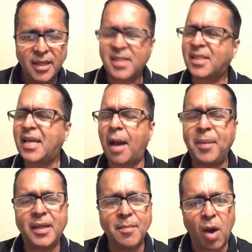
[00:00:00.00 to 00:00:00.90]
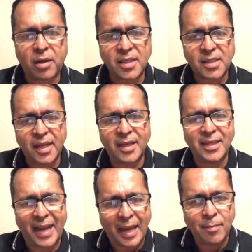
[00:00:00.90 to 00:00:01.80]
This can't be democracy
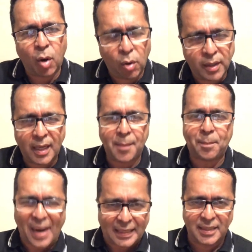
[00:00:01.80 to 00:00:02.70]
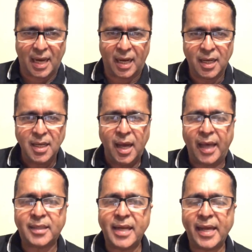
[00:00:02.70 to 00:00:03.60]
in name only, partner.
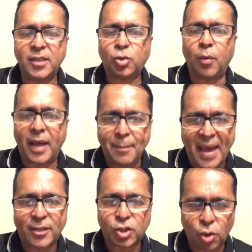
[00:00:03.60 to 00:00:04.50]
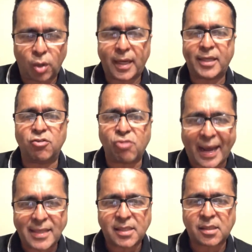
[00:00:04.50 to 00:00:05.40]
It needs to make sure that the
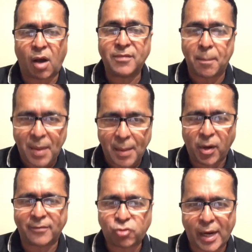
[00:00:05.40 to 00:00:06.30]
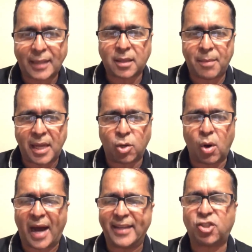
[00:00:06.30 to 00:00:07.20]
rights of the people of Trinidad and
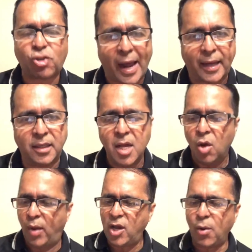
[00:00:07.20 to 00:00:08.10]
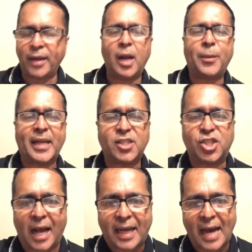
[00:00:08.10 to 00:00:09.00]
Tobago are enshrined. When you end up with a
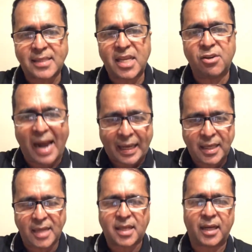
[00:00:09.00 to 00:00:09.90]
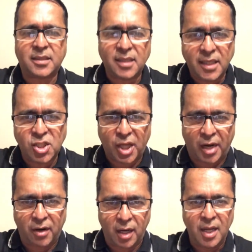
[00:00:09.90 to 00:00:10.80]
jackass Iraqi as an attorney
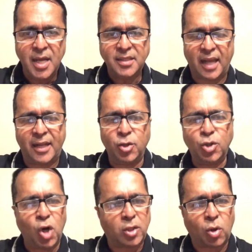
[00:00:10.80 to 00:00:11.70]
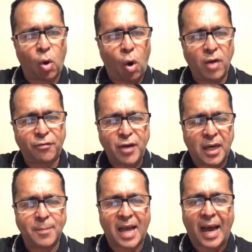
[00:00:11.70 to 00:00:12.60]
general telling you not all
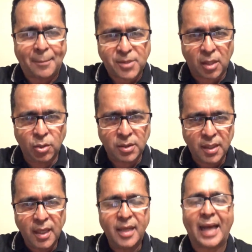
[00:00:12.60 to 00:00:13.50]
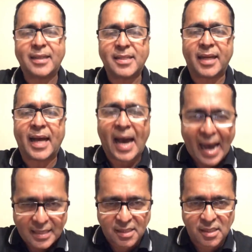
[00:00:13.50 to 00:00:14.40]
freedoms are absolute, that is an
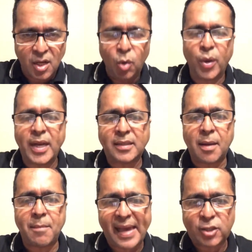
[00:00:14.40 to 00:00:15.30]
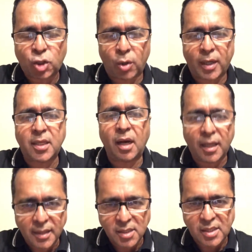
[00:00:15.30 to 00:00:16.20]
ass. We need to make sure that he
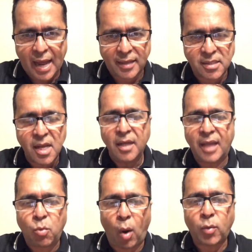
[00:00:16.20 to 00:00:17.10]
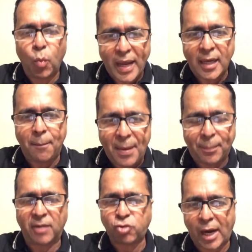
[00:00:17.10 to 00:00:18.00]
understands that what we, the
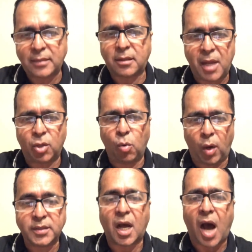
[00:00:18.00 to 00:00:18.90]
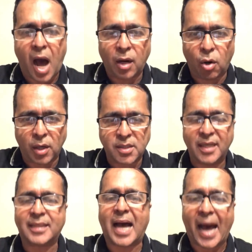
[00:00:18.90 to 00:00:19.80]
people of Trinidad and Tobago, want are
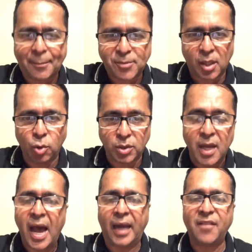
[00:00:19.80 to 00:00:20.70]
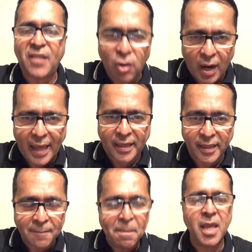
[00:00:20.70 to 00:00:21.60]
laws that are absolute. And if he don't
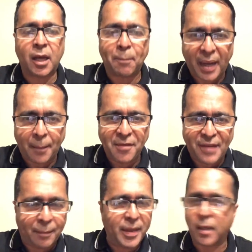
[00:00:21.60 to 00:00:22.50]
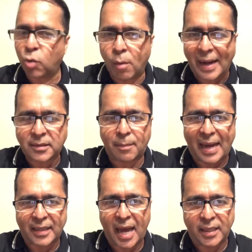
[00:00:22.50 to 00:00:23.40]
like it, he can pick up his family and go back to
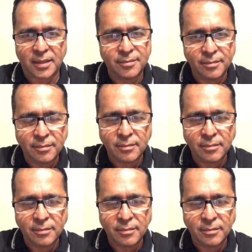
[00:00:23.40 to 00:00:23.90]
Baghdad.